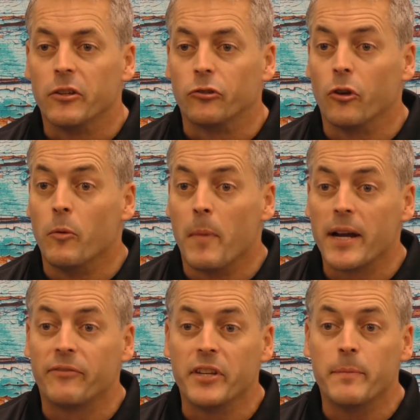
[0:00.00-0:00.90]
So,
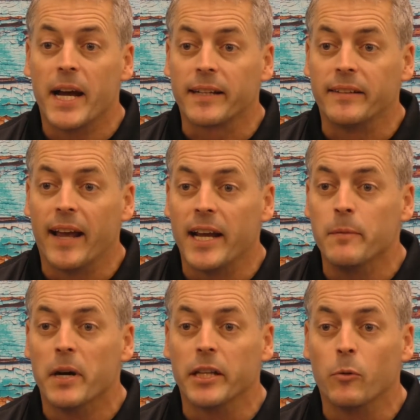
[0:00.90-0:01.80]
my feedback to
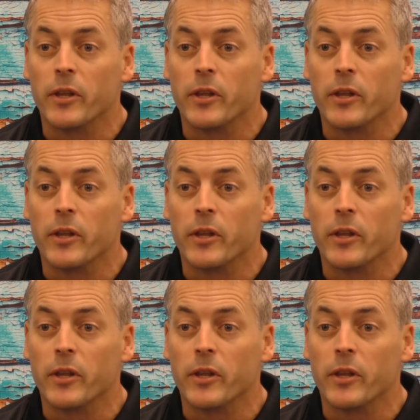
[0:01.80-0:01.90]
anybody,